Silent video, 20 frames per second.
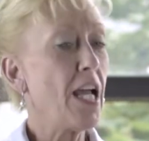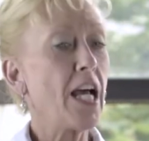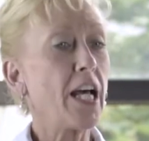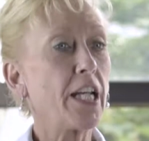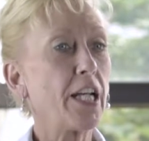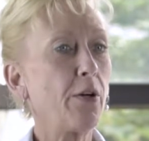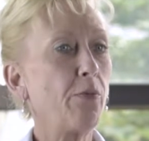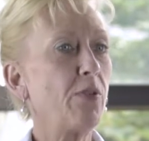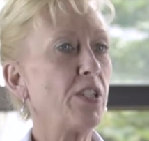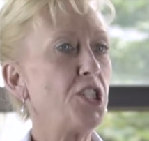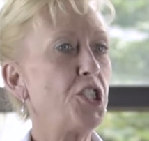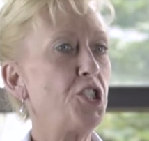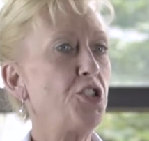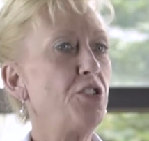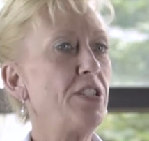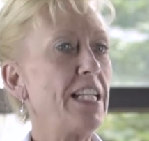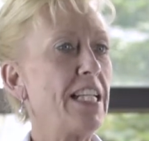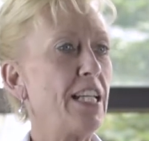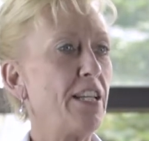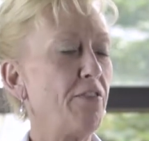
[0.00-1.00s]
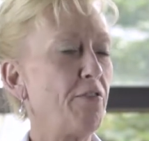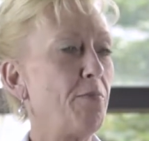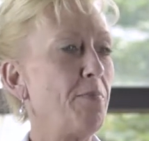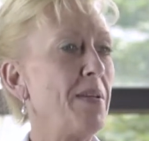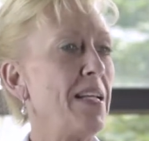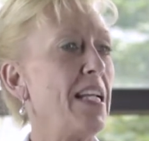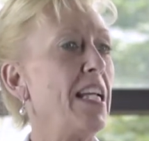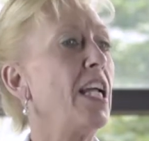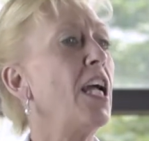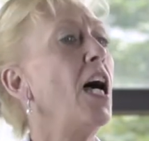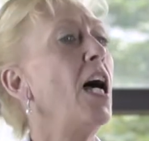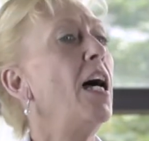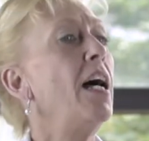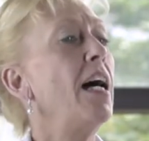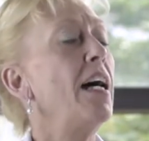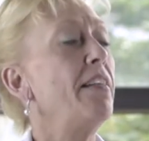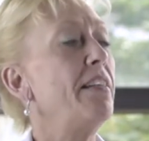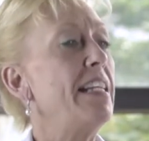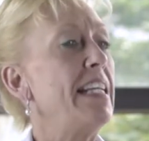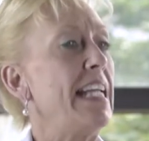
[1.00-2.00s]
And I want you to give me
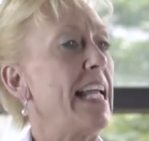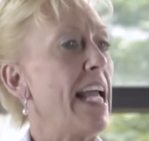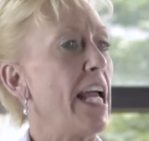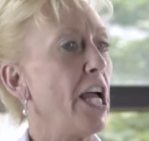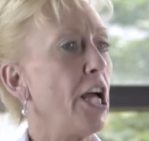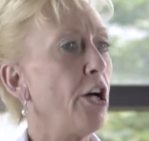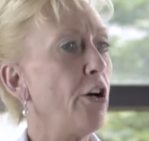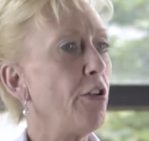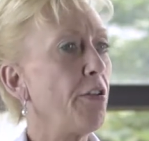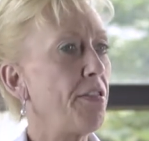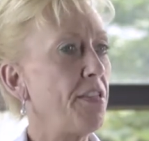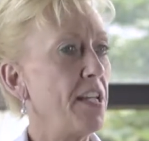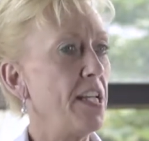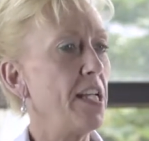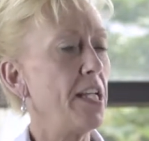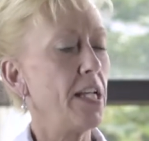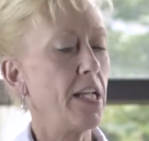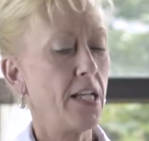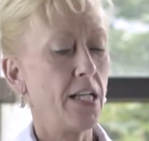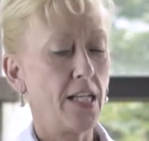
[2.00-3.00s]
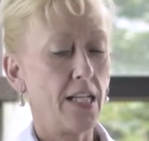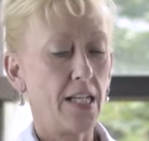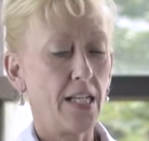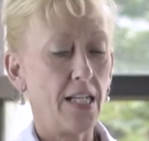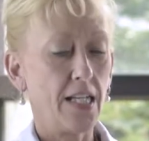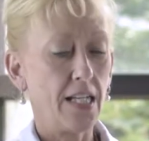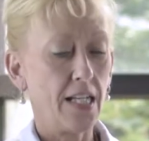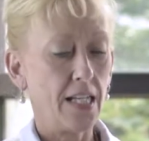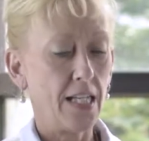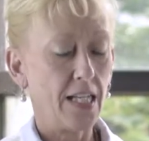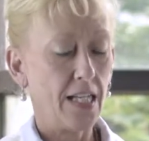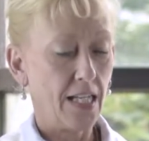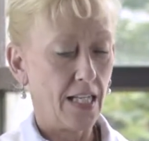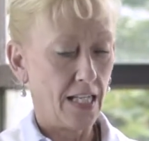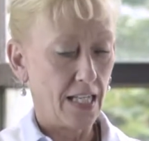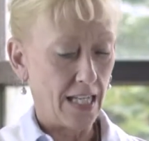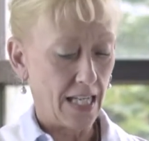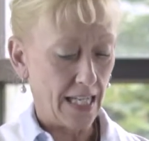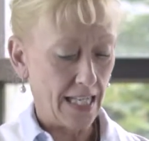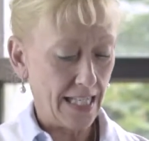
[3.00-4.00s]
the healthy
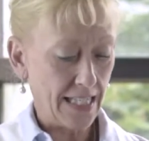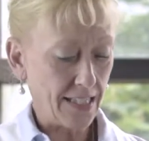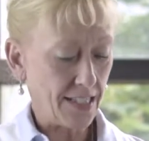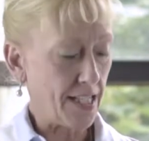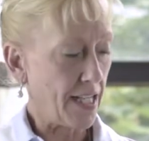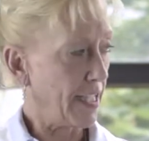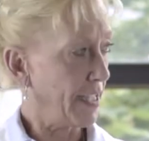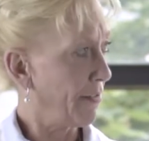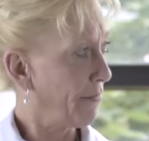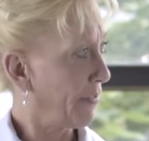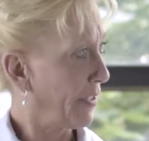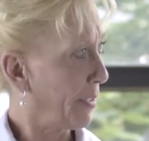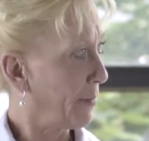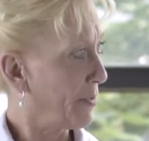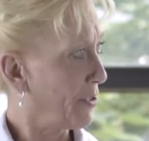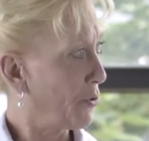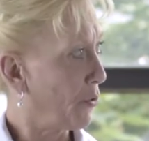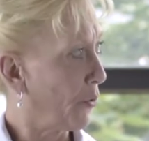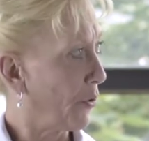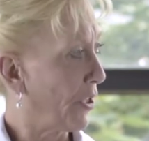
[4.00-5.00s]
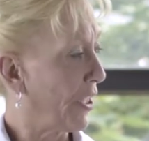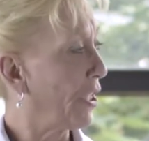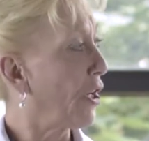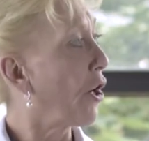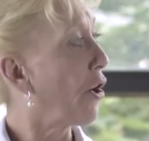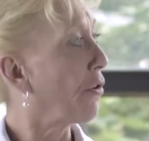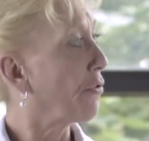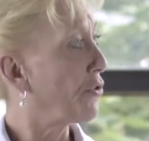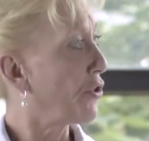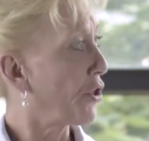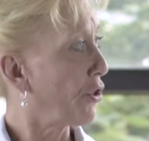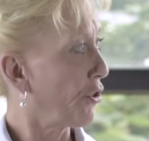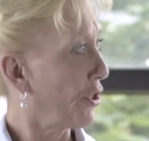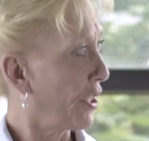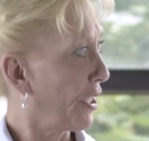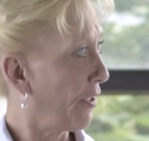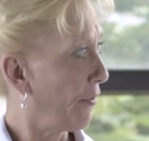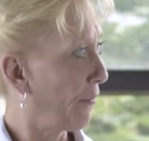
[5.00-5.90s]
anti-inflammatory alternative.